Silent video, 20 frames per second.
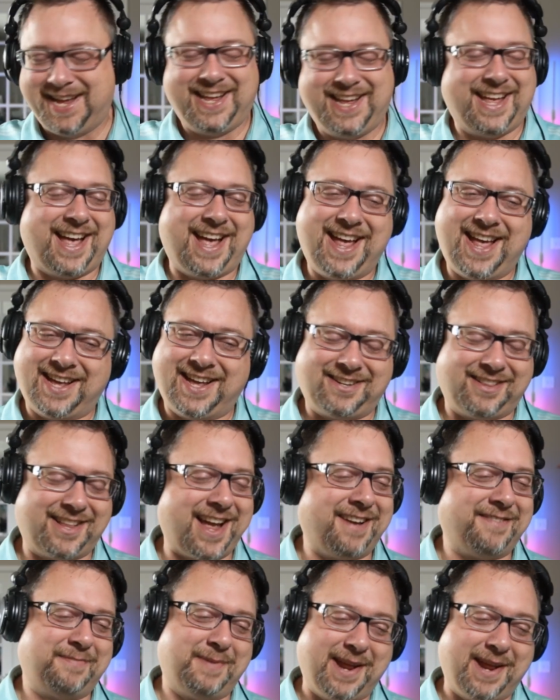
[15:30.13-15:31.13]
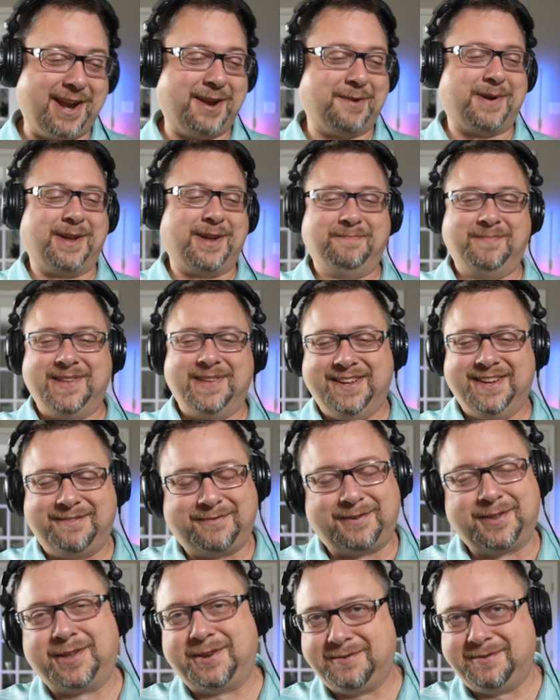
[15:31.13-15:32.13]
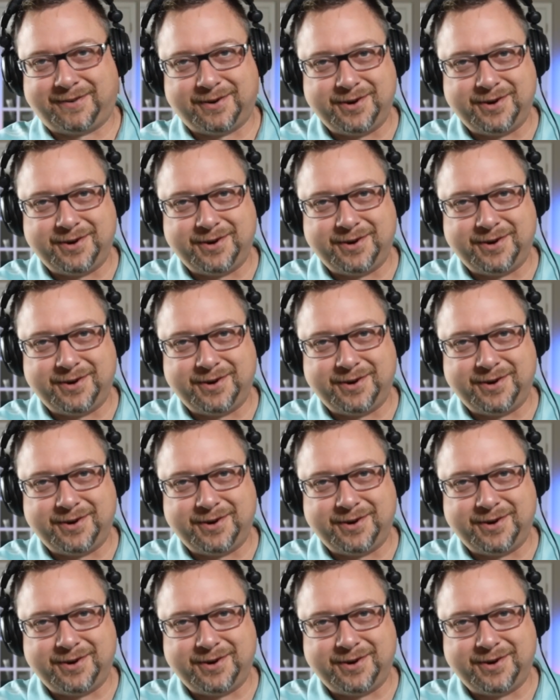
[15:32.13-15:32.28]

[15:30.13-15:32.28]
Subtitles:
I had to laugh. But anyway, for